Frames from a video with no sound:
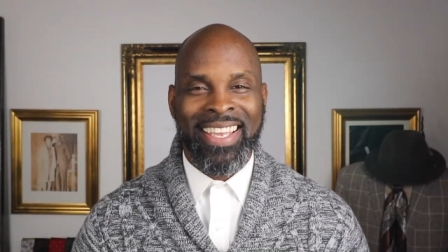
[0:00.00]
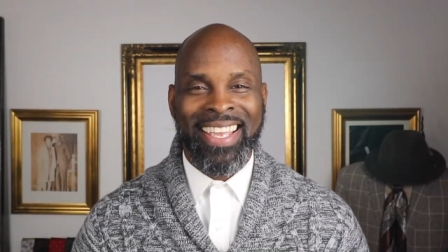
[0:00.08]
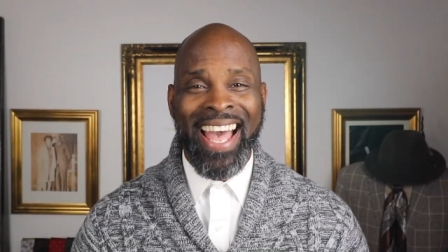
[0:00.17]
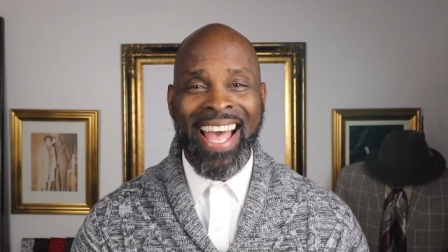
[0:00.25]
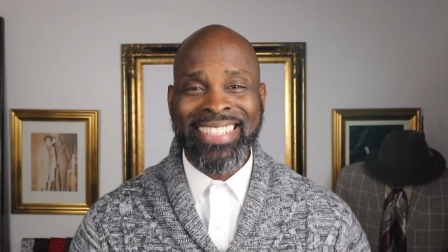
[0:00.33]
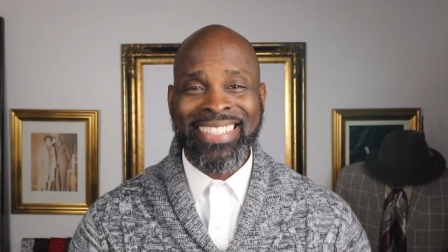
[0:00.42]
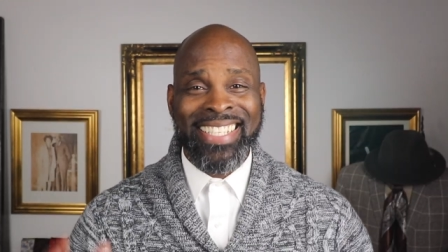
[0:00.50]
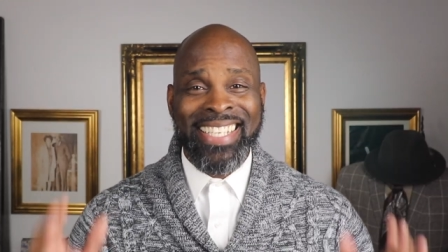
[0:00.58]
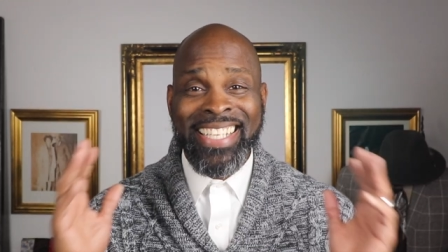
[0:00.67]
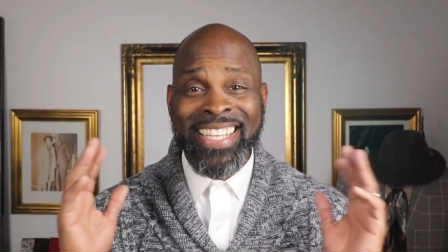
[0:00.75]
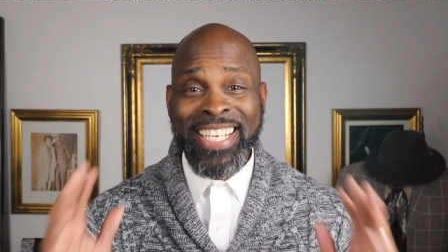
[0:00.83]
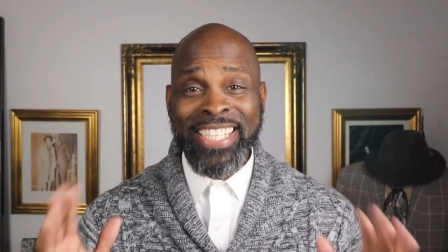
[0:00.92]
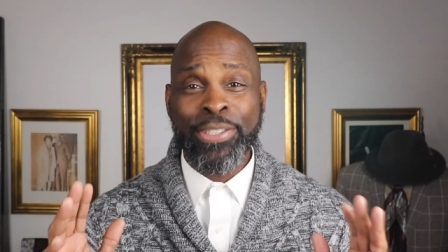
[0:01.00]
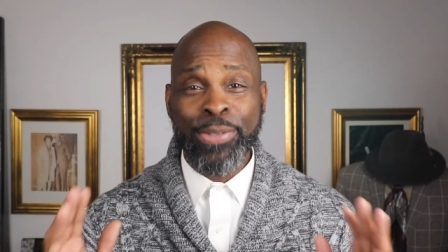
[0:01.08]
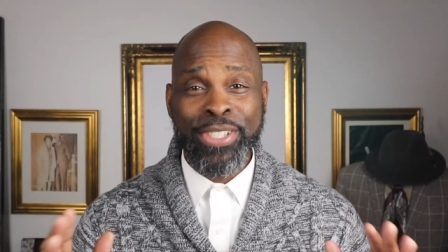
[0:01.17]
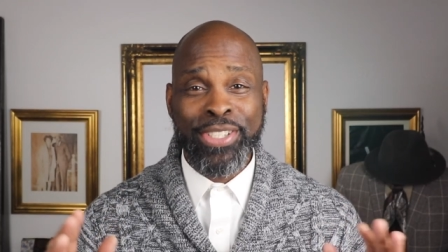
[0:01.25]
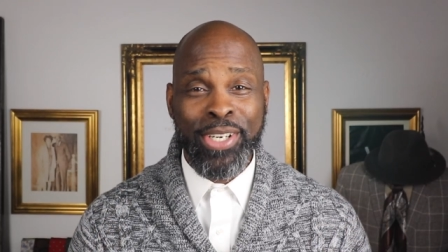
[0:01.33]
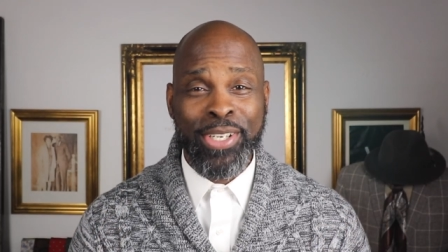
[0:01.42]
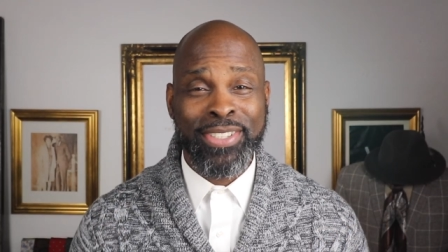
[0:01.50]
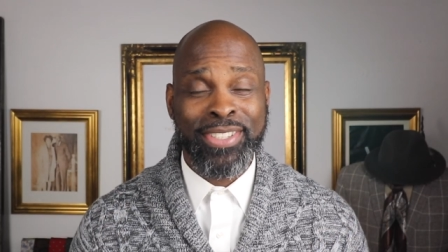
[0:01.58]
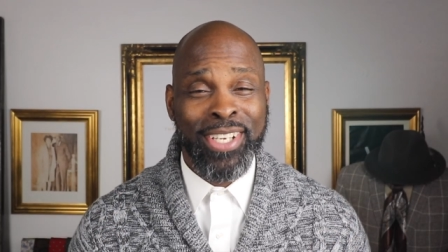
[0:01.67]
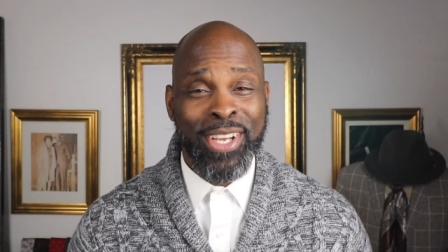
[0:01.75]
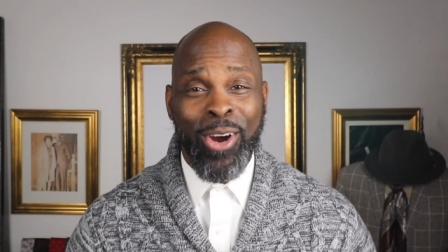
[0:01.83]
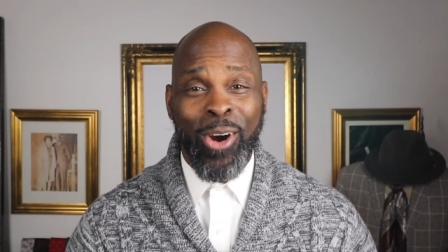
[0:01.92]
Guys, these three
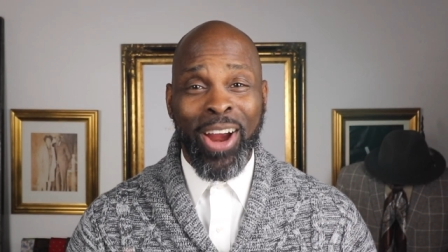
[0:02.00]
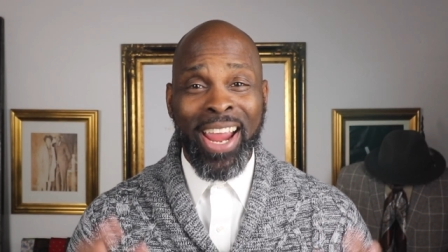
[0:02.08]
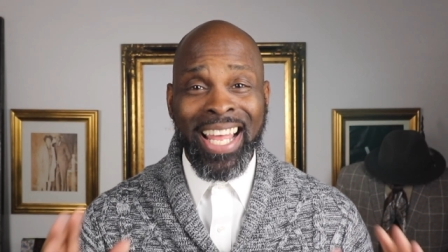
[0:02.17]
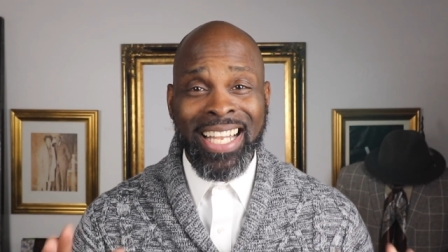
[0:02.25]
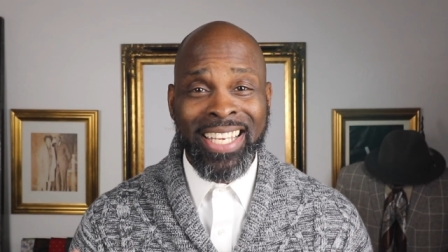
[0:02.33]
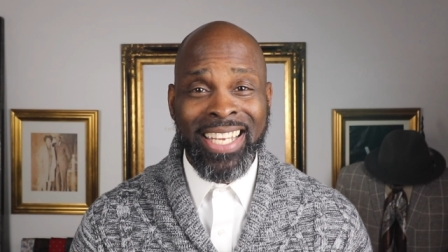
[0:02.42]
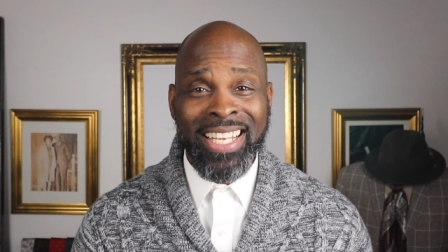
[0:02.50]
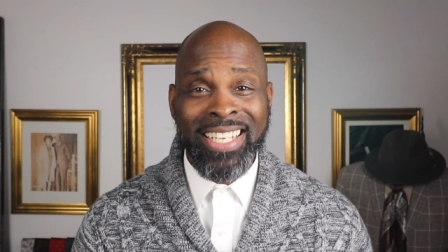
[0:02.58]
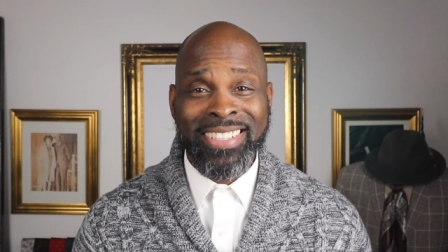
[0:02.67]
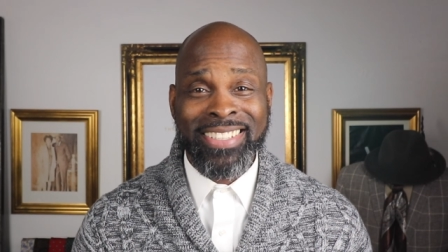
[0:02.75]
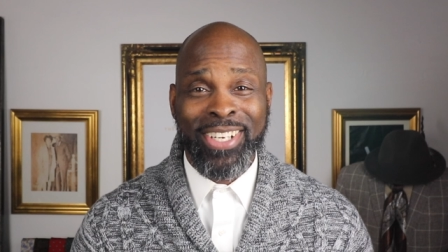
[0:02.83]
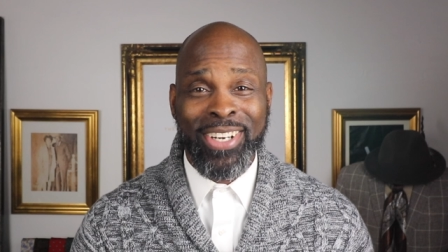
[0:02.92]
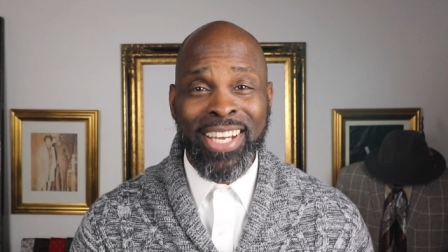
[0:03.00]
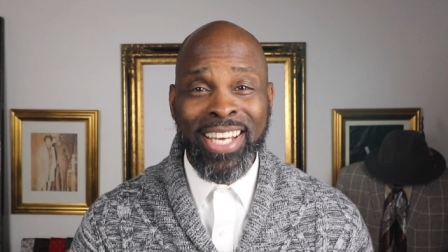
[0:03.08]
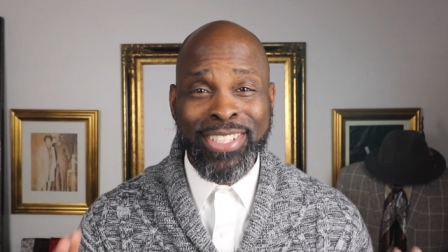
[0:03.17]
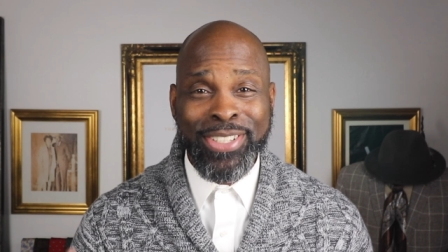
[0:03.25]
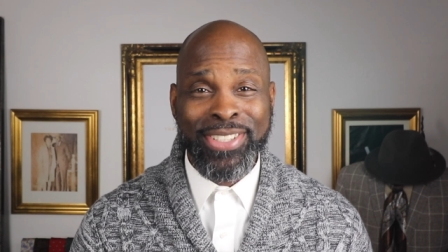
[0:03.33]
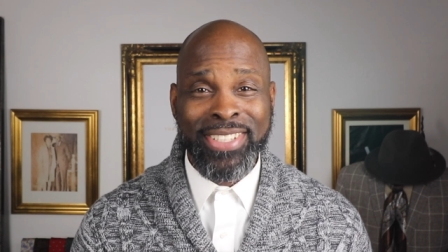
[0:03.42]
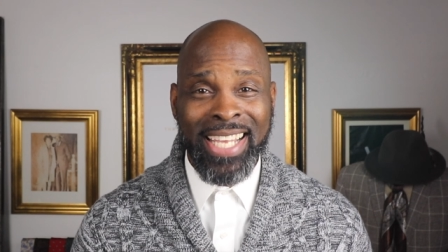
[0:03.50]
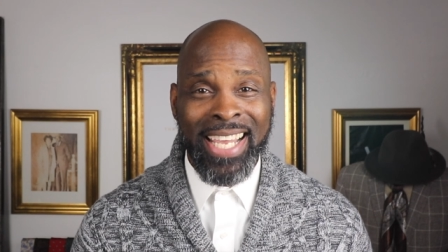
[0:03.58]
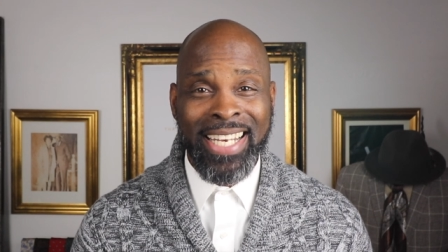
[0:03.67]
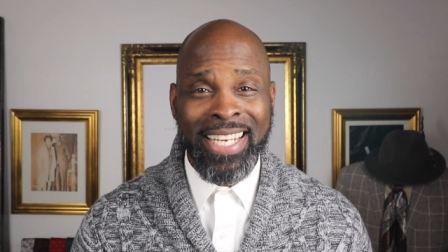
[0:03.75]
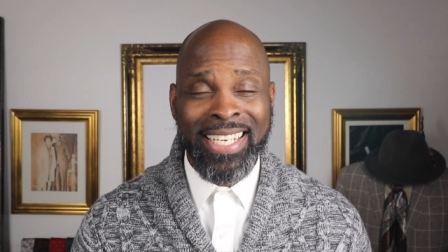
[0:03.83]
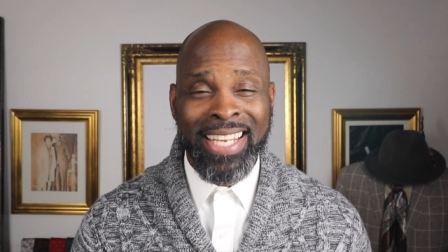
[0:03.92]
shirts are elegant, they're
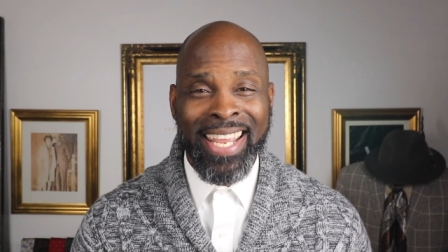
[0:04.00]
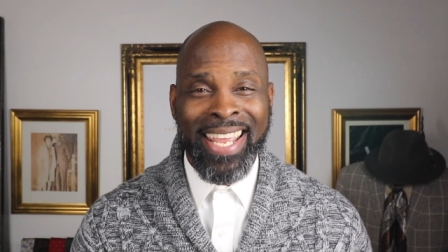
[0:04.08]
understated,